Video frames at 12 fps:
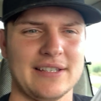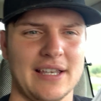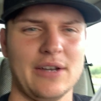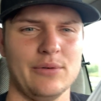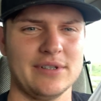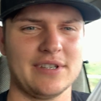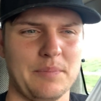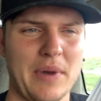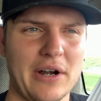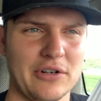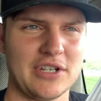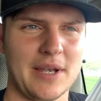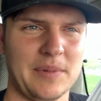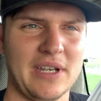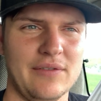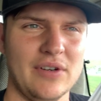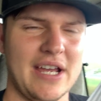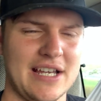Like it was in better shape than
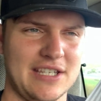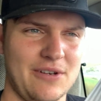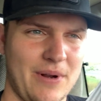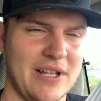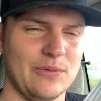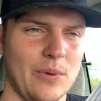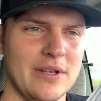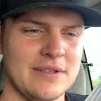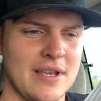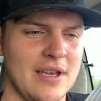even Nasty Reds was.